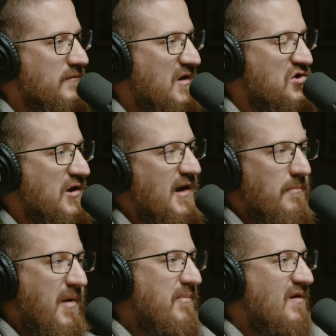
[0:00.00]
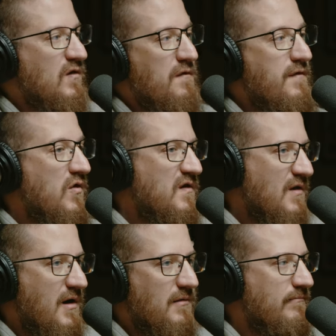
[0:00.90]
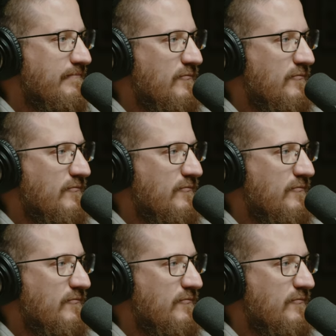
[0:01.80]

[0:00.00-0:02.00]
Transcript: the journey by being so focused on